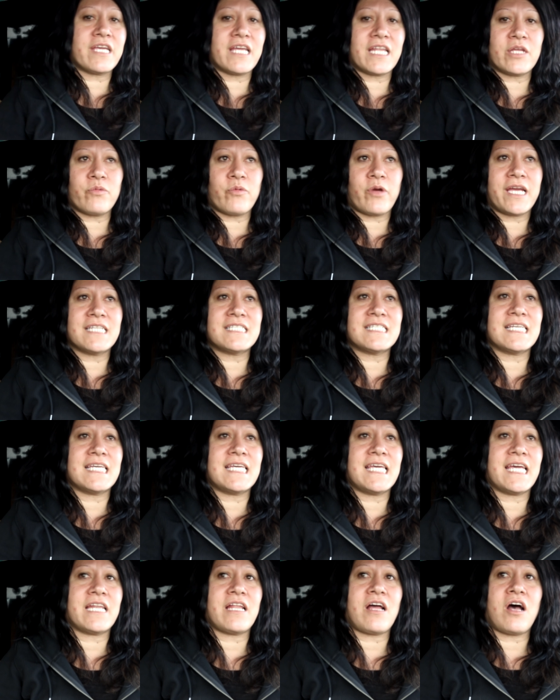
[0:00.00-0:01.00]
Getting ready to
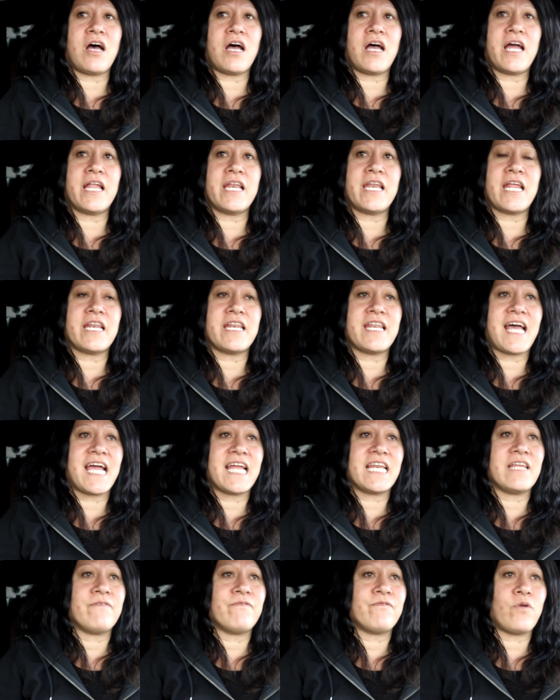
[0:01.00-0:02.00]
get on
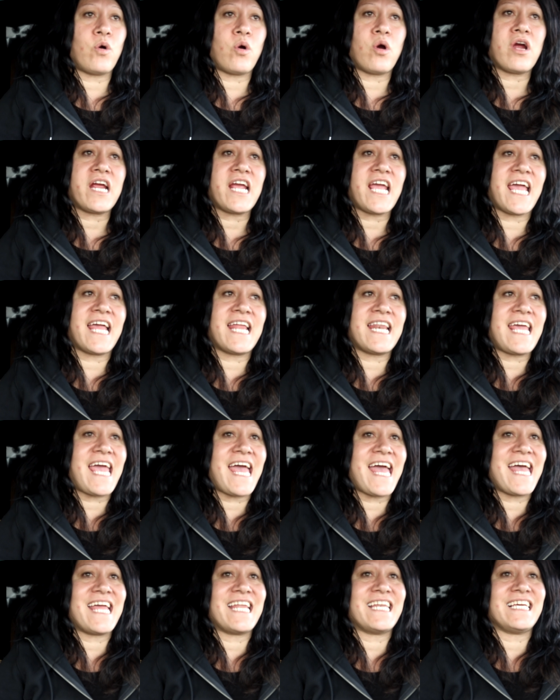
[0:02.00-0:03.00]
94 and
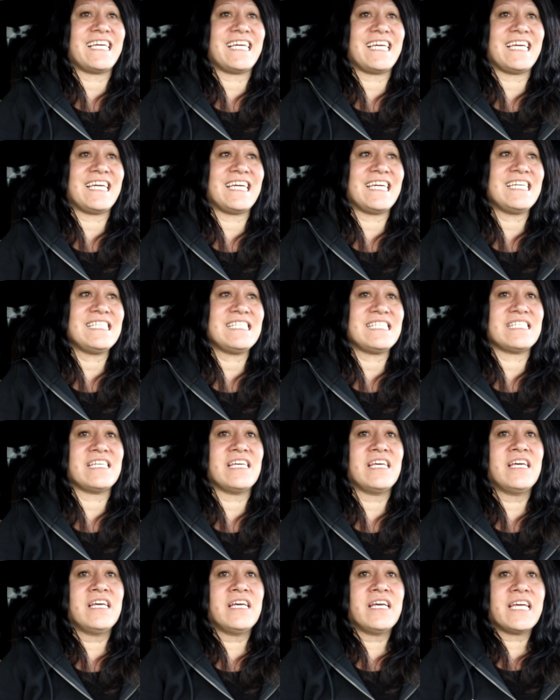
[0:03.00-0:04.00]
head east
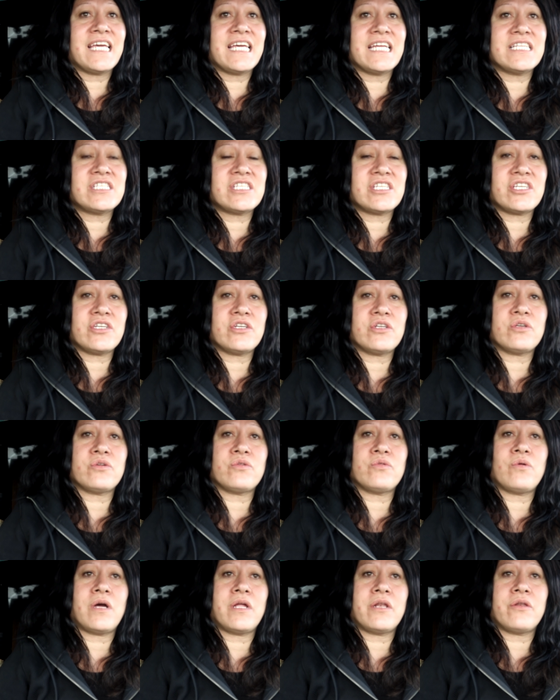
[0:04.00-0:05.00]

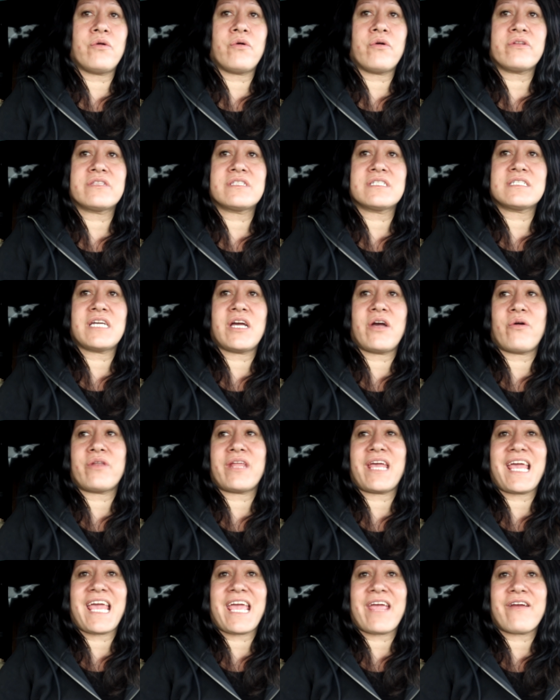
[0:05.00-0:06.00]
into North
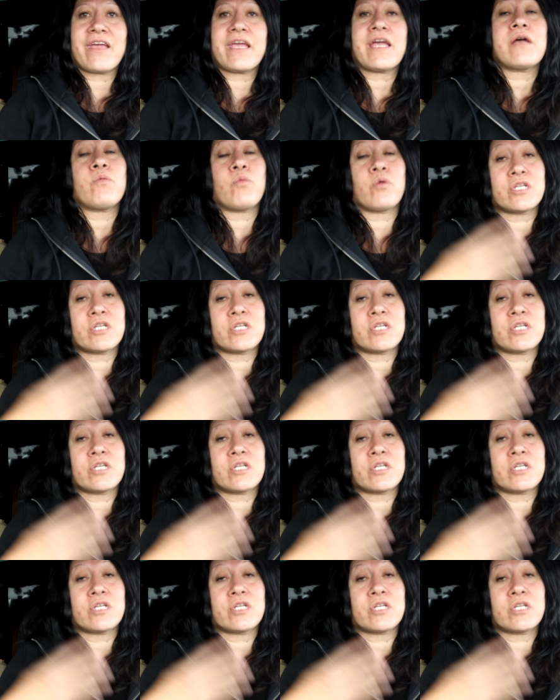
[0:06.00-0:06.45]
Dakota area or